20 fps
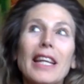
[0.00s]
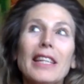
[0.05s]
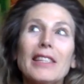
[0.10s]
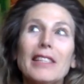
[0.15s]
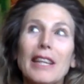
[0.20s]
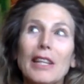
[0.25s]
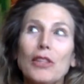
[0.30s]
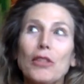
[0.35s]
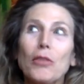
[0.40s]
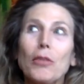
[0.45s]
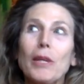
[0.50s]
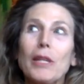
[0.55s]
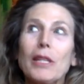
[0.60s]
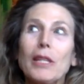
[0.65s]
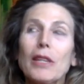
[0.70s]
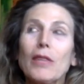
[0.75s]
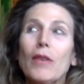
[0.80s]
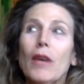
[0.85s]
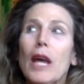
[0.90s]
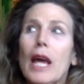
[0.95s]
said to
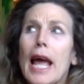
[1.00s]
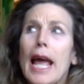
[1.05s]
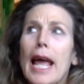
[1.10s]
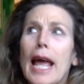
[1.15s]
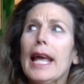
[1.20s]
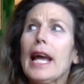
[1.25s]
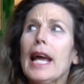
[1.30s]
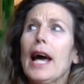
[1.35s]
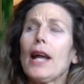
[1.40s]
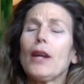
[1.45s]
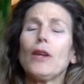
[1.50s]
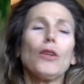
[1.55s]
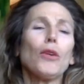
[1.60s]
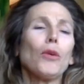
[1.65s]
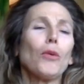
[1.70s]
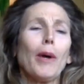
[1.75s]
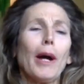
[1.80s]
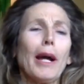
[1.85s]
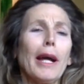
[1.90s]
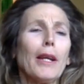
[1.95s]
myself, hey, I don't
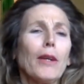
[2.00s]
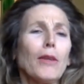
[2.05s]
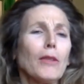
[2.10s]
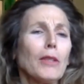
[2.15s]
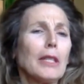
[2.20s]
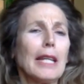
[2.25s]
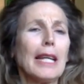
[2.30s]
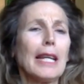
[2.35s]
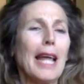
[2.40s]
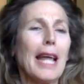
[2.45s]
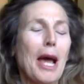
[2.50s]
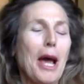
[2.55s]
know why I don't say